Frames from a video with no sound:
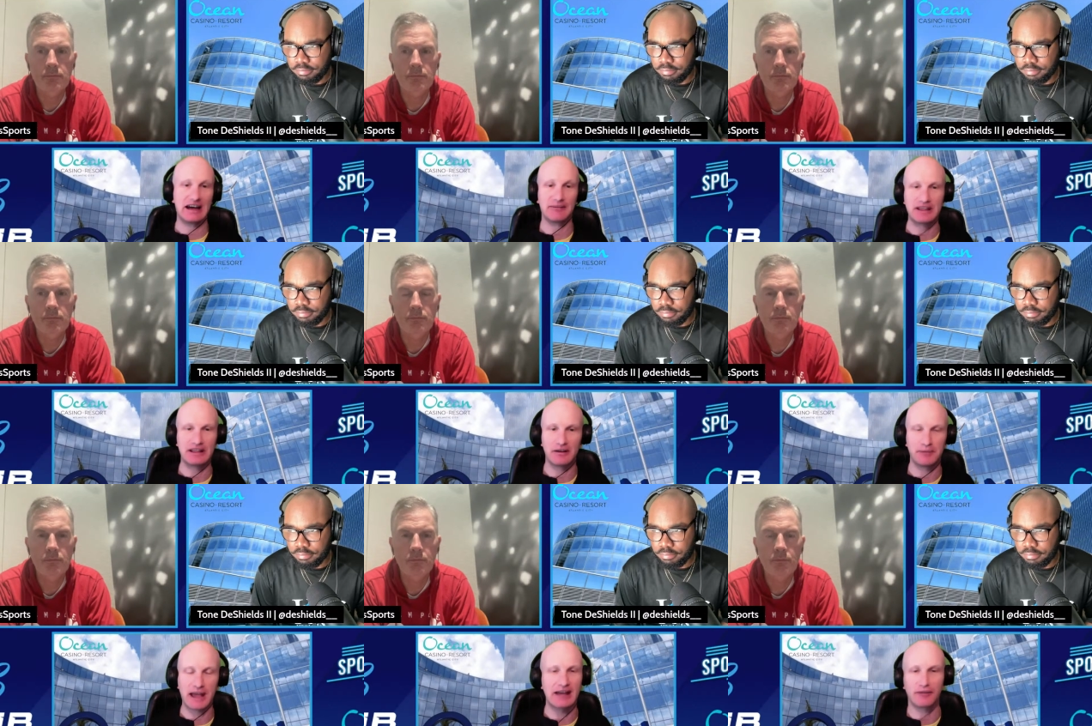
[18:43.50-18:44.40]
Speaker 1: You know,
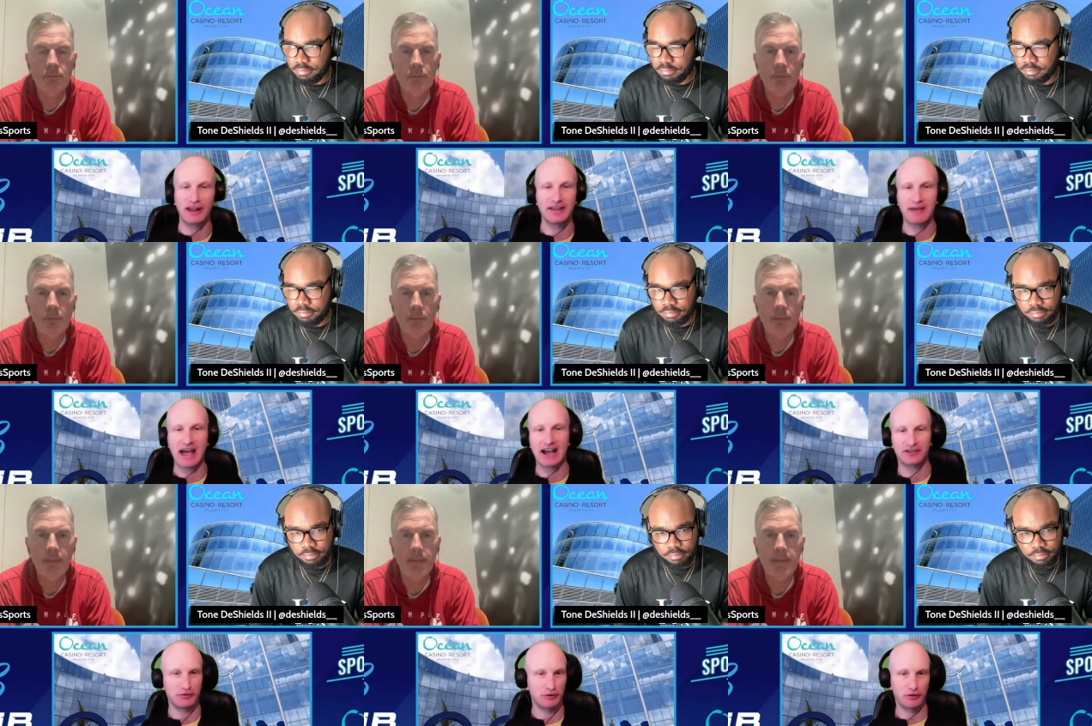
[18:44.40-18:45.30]
paying running backs
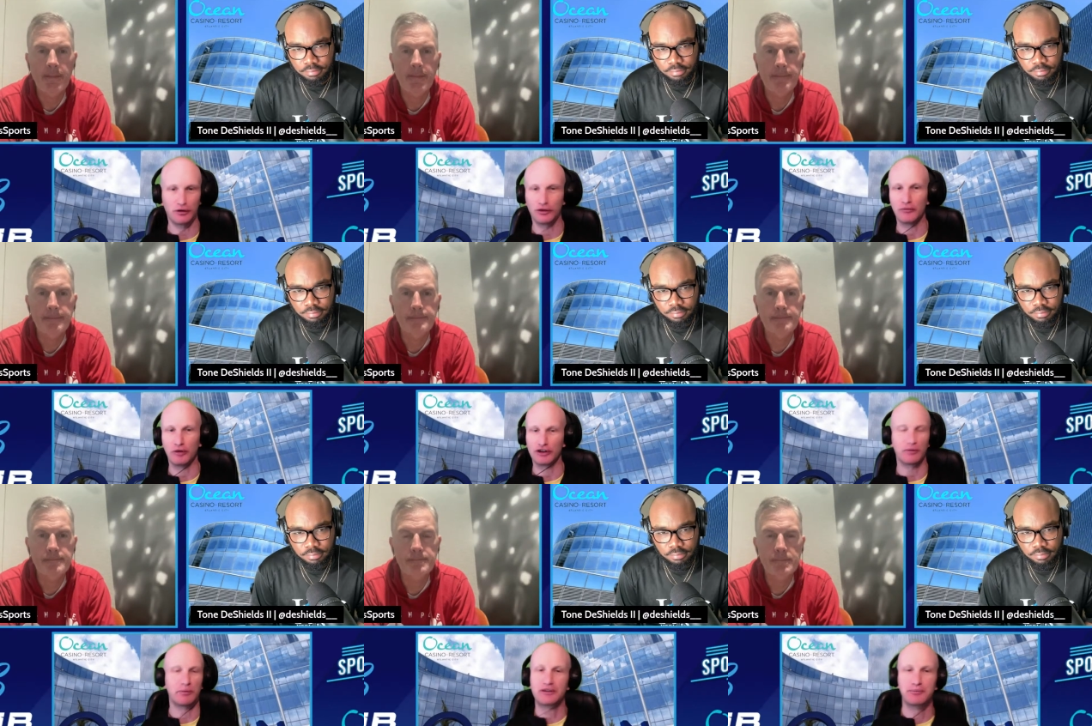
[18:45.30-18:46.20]
for only 1 year,
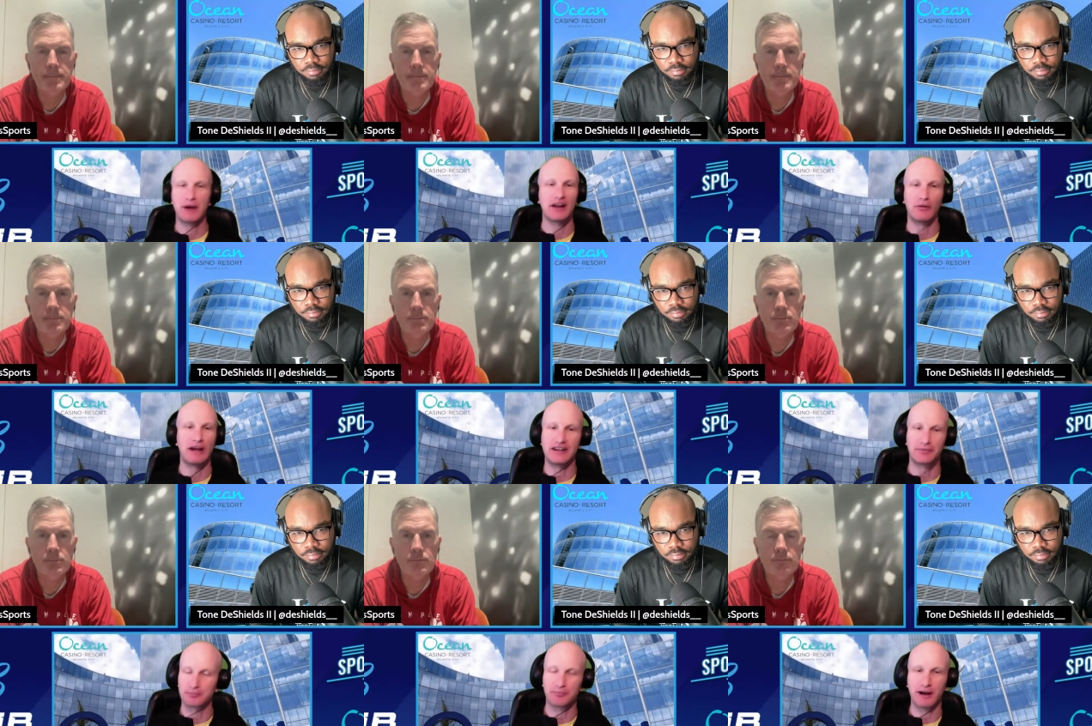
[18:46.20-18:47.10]
which, by the way, is
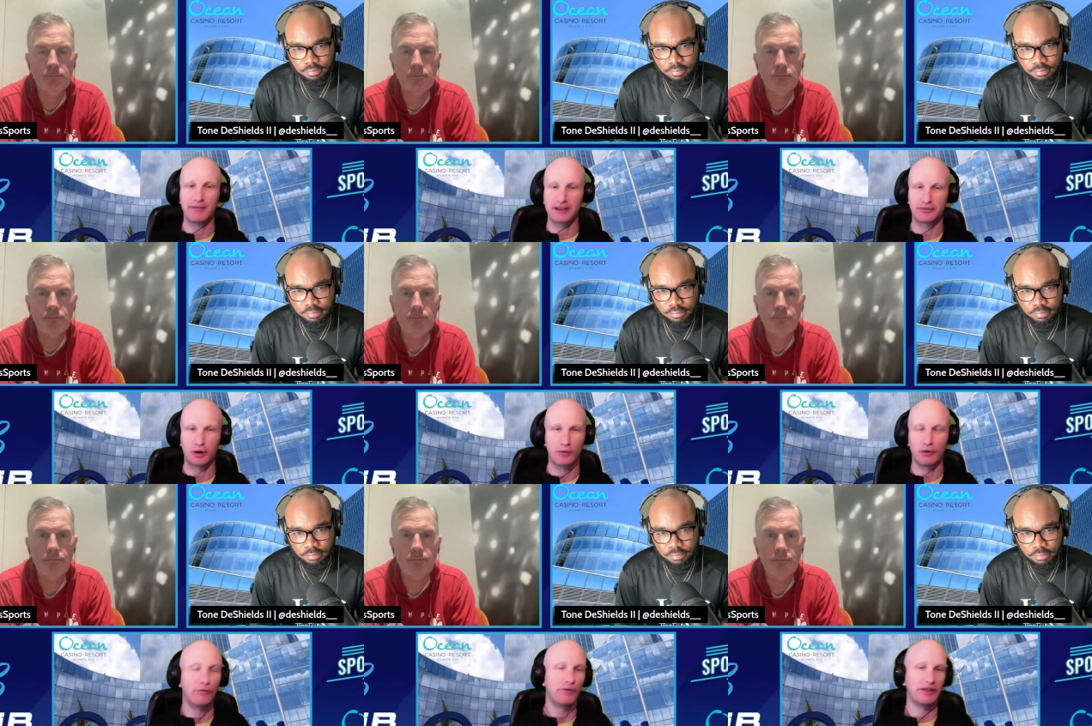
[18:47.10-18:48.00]
probably a smart
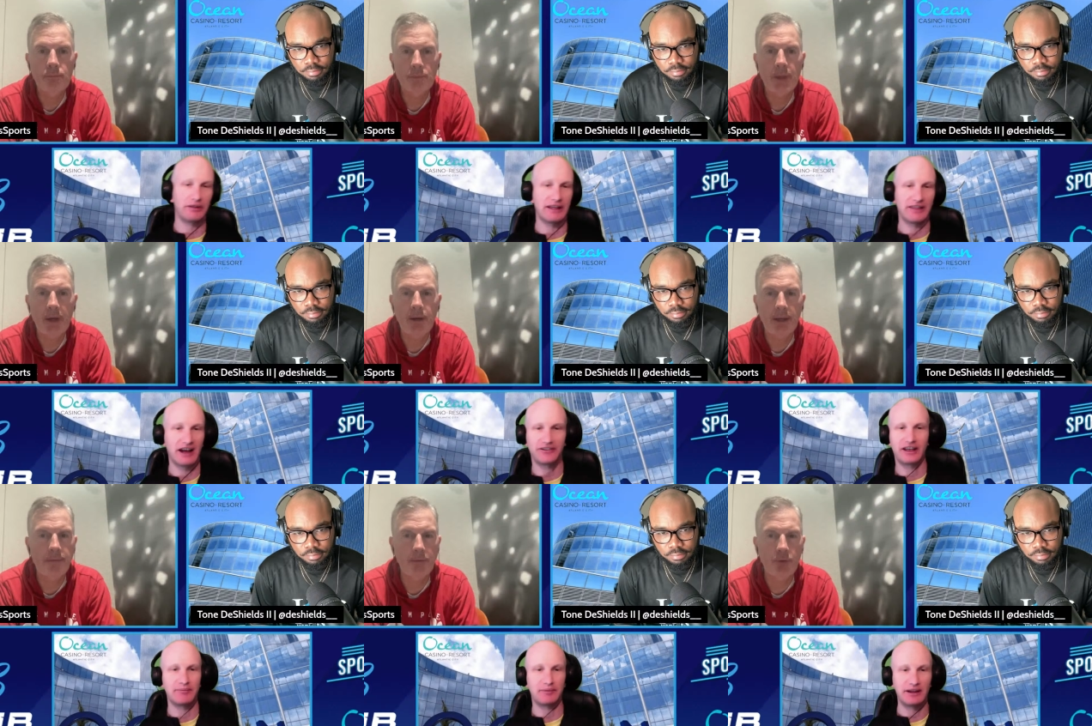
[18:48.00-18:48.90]
move in
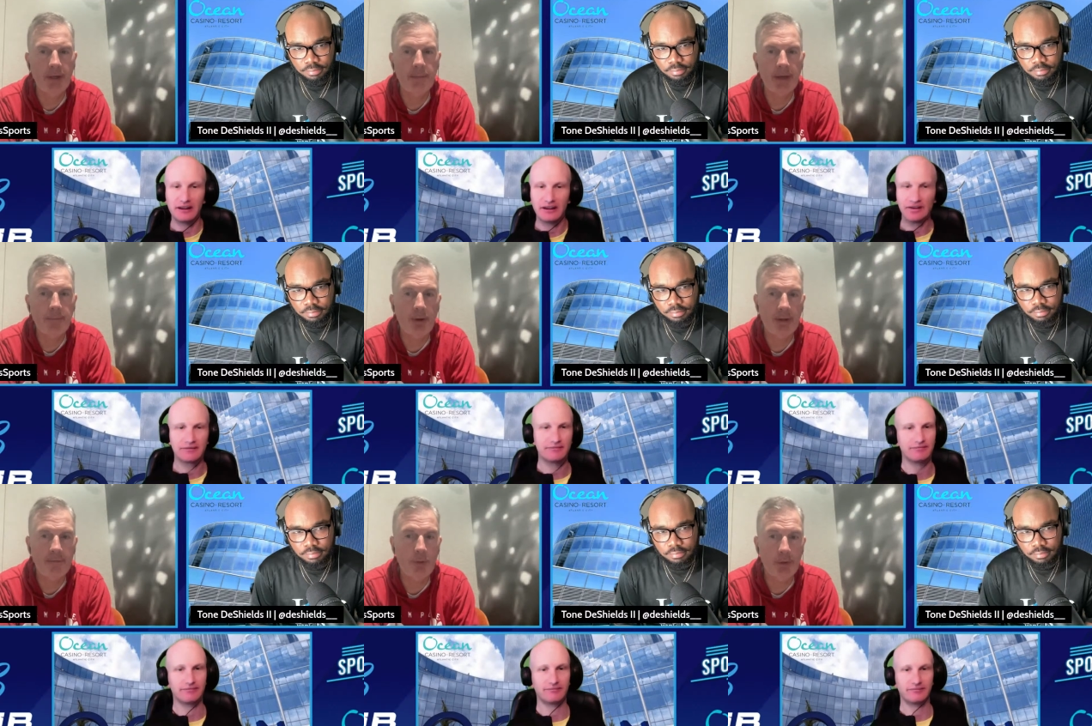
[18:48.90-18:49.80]
Speaker 2: hindsight." Yeah, the running back
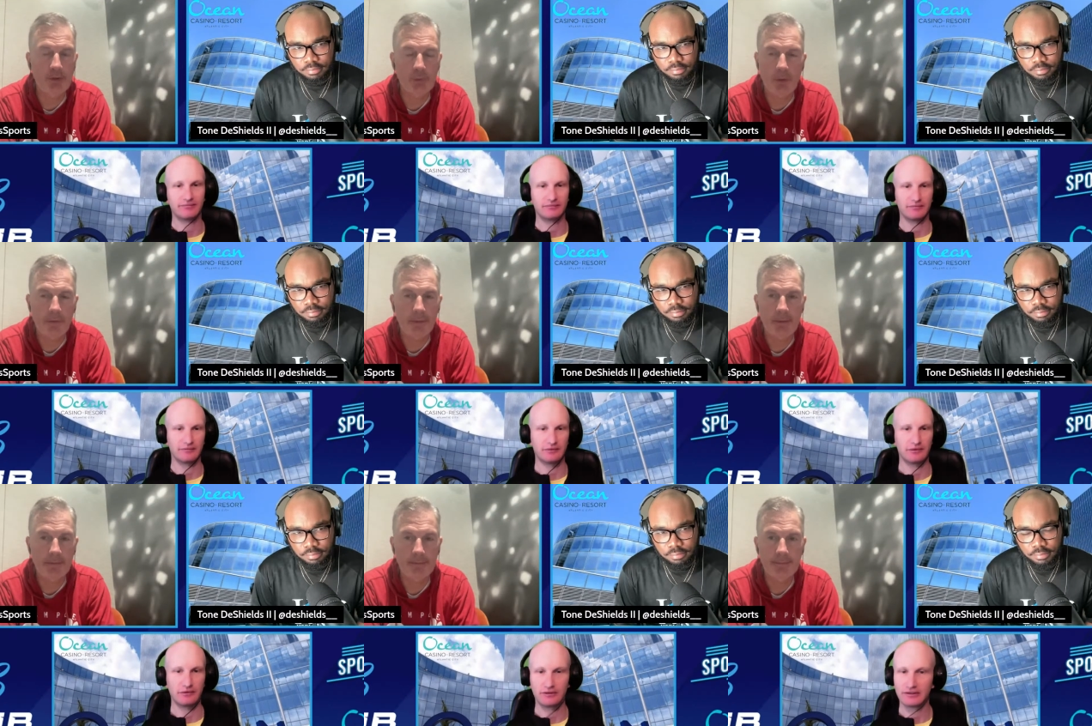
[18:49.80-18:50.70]
part I have no issue with,
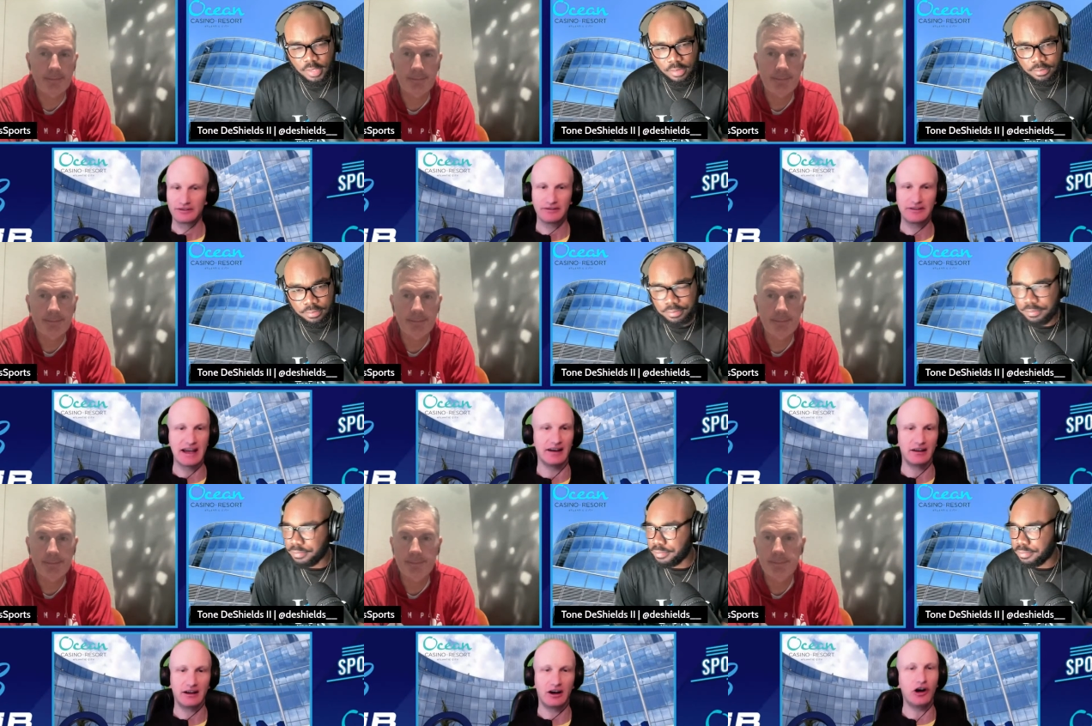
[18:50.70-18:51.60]
but
Speaker 1: yeah.
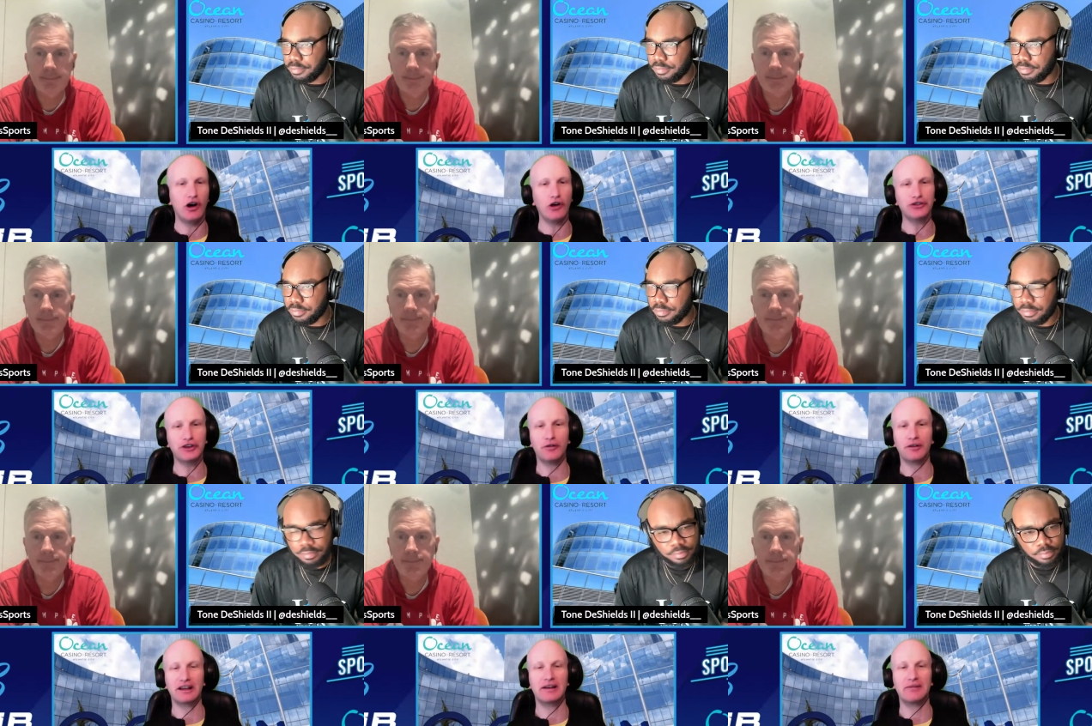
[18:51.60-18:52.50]
Also,
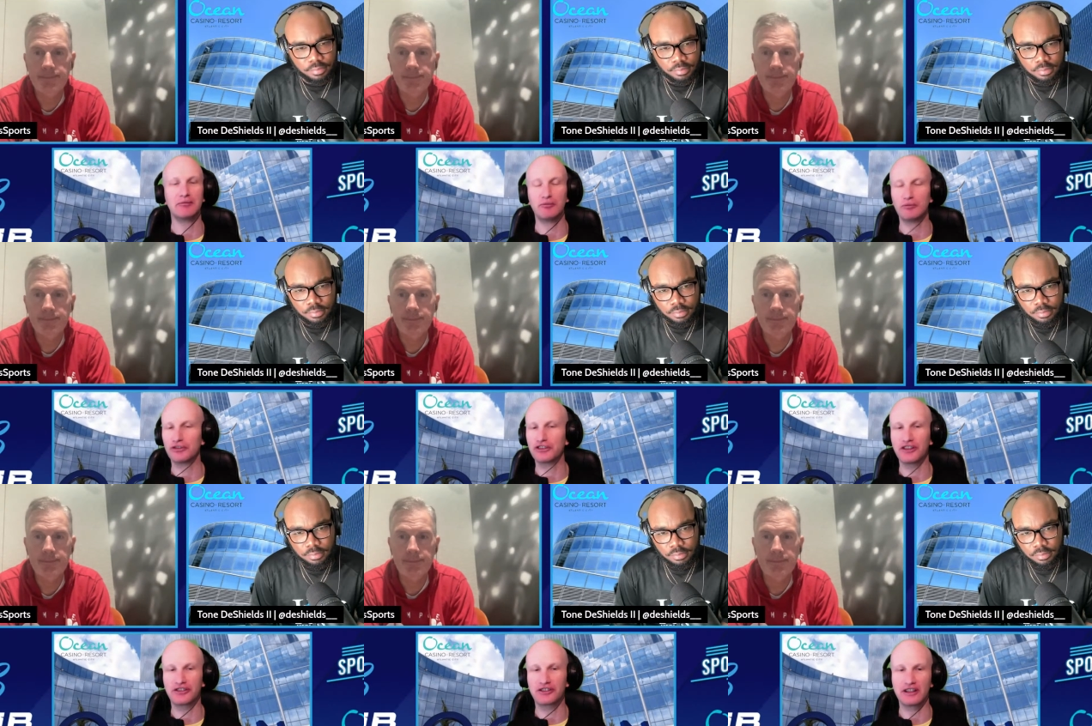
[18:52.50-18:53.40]

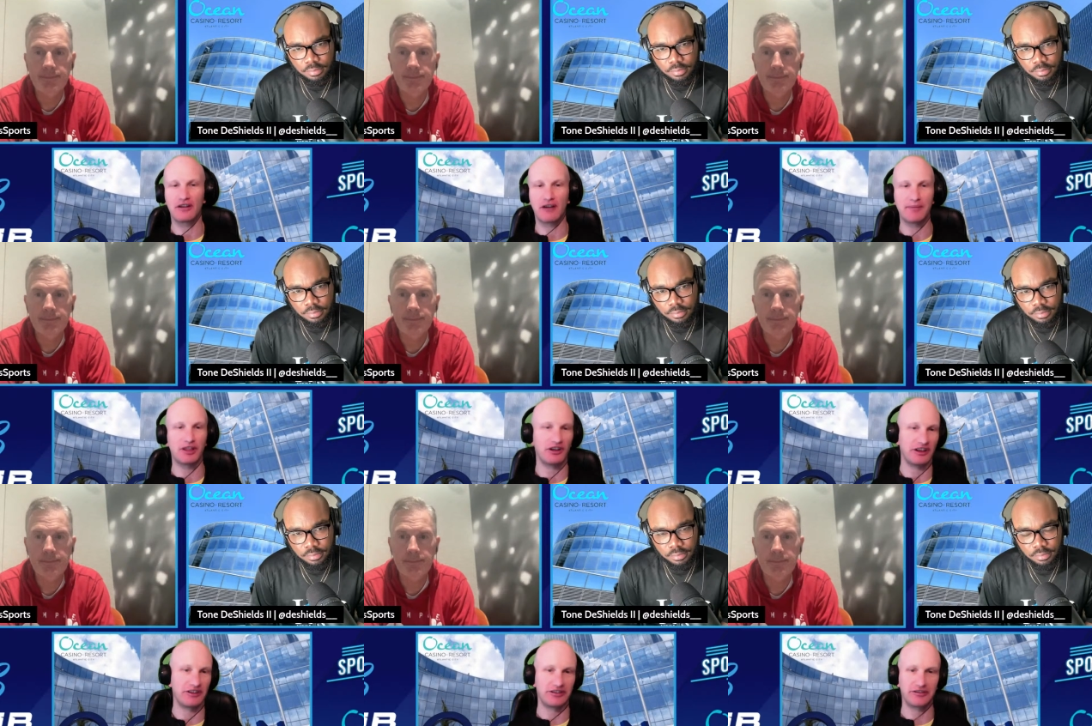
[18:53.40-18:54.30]
since you know I've been on